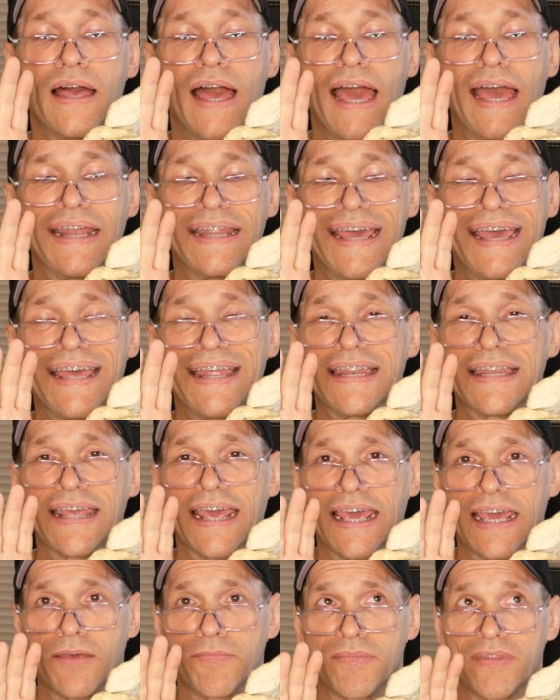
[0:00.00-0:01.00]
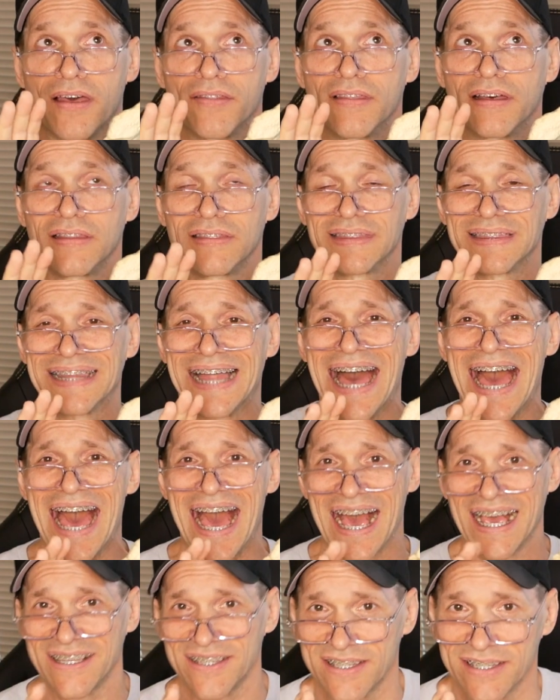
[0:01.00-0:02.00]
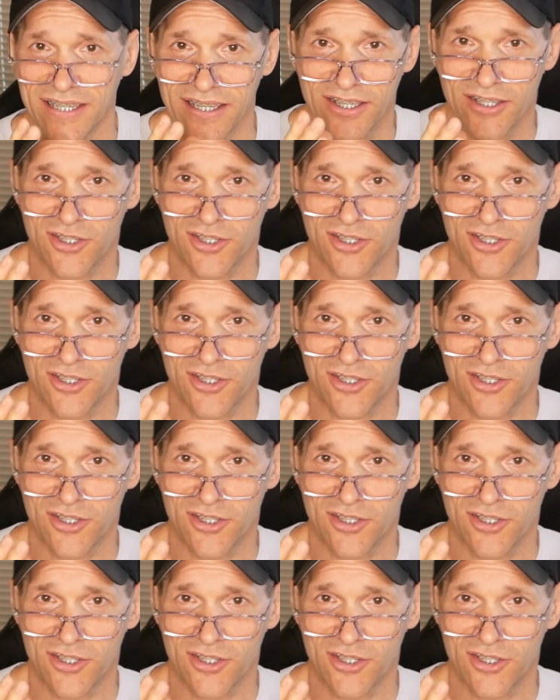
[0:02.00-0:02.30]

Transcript: At end game, the last